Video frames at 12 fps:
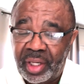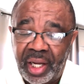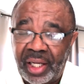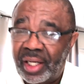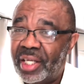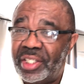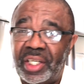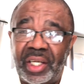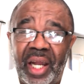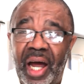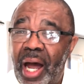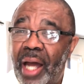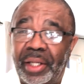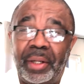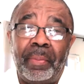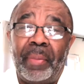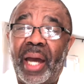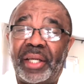Hey, listen, I
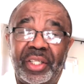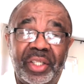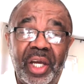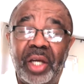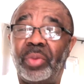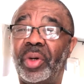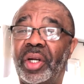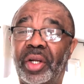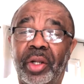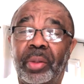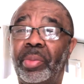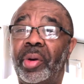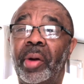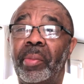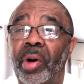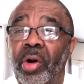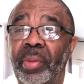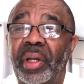come back today with another prayer
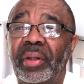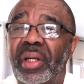moment.